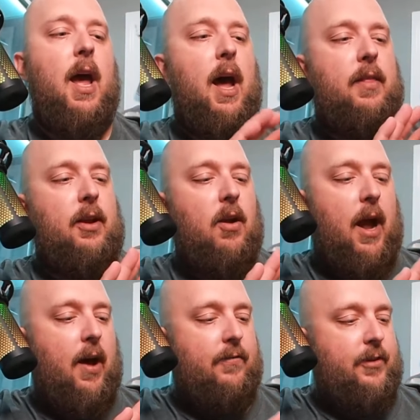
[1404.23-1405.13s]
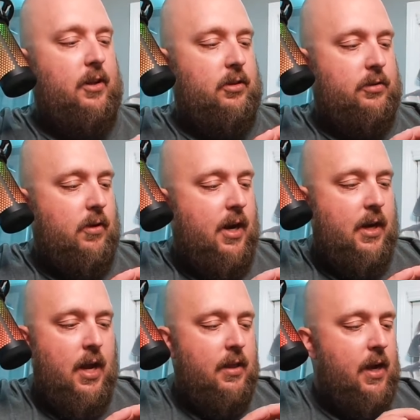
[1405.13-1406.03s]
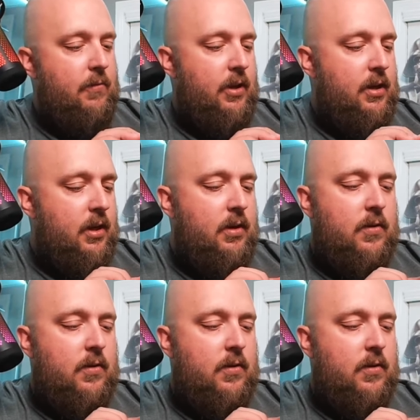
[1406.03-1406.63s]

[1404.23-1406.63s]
I think her outfit looks great. They really did